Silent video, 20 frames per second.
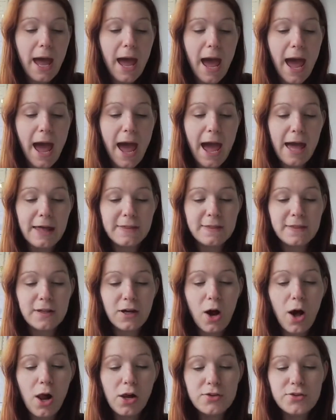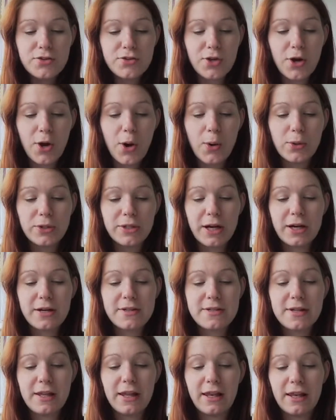and also
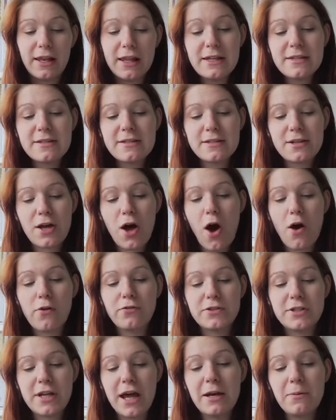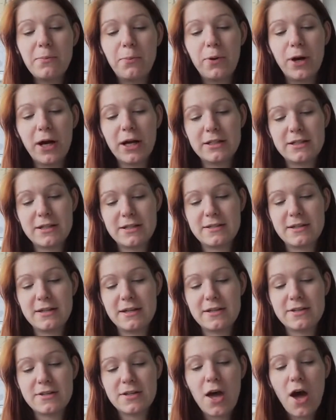there's a list of 10
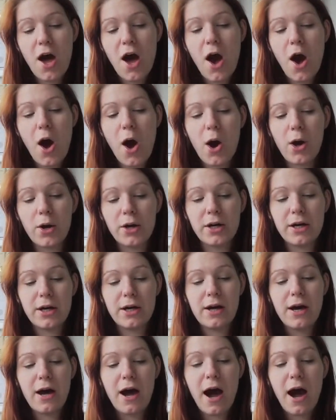practices on